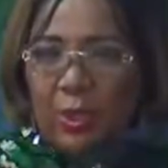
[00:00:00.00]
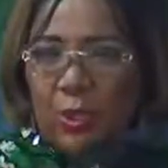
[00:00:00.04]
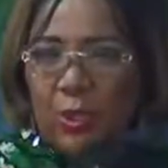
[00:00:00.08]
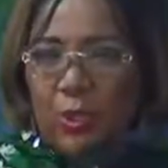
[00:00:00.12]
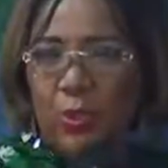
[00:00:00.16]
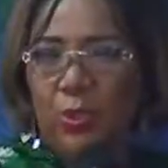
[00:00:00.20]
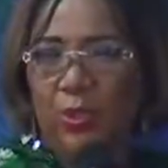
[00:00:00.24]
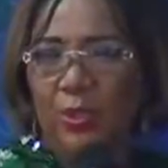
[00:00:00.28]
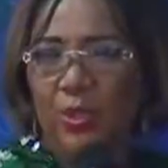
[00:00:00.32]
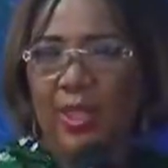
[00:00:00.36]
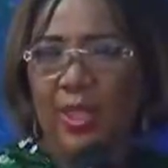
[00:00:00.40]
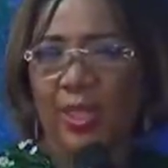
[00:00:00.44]
You
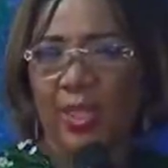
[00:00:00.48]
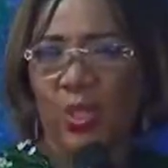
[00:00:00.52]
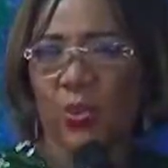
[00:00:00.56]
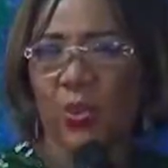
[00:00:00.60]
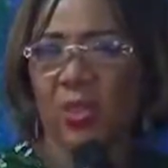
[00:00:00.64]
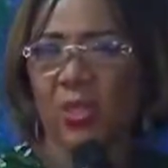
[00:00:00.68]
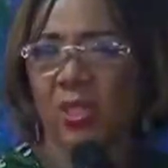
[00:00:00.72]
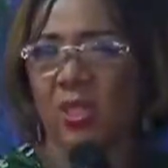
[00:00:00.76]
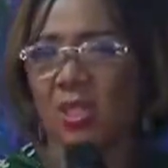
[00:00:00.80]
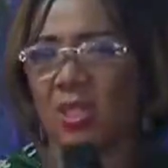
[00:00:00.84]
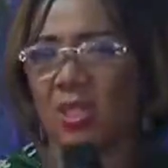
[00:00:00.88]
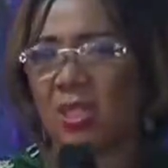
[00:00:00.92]
will relate
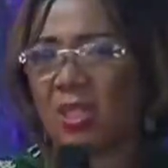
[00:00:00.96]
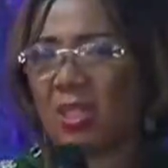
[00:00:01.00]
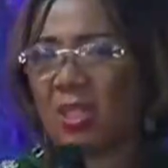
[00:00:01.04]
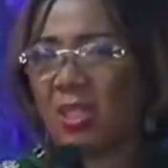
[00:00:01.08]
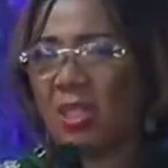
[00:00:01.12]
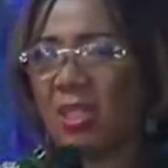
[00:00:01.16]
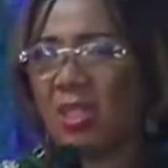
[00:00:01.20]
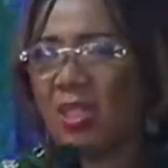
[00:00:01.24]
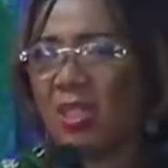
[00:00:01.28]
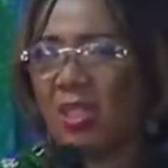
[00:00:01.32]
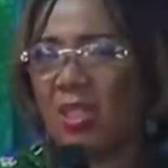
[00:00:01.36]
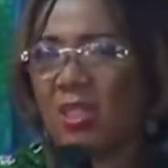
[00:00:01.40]
with this.
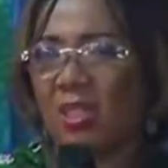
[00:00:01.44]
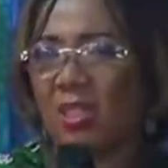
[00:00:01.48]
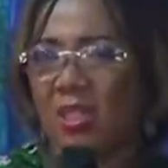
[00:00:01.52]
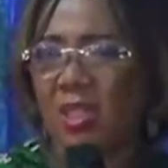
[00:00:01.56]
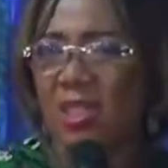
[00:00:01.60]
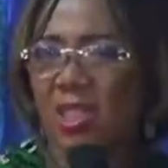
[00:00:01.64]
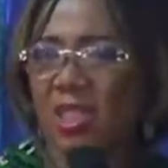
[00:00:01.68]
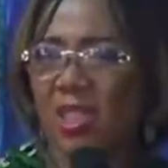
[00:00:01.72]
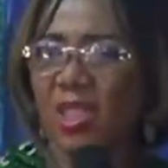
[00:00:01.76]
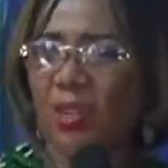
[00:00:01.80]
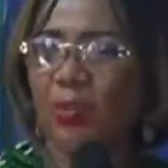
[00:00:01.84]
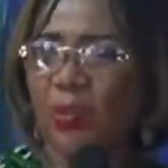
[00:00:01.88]

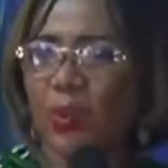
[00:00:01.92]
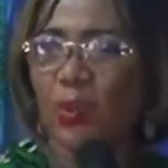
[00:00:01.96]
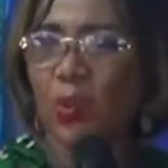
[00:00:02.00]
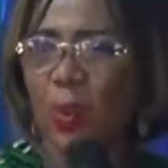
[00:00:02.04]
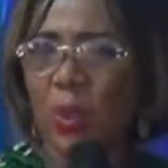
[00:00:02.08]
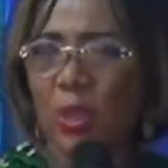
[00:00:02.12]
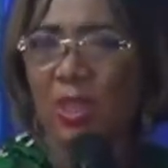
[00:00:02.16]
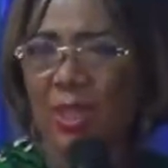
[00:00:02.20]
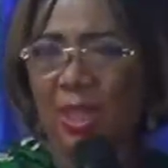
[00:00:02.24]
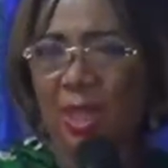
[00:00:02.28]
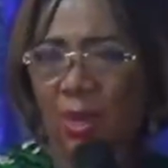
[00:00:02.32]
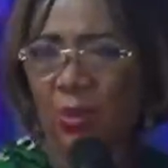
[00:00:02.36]
They give you
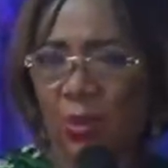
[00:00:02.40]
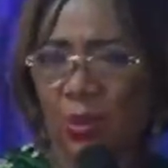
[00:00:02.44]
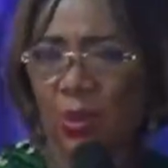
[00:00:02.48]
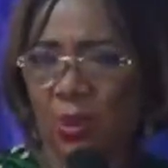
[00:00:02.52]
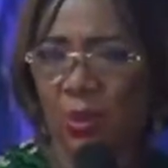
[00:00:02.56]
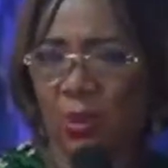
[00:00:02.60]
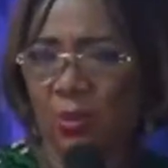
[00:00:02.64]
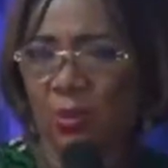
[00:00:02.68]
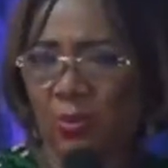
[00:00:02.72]
1,000.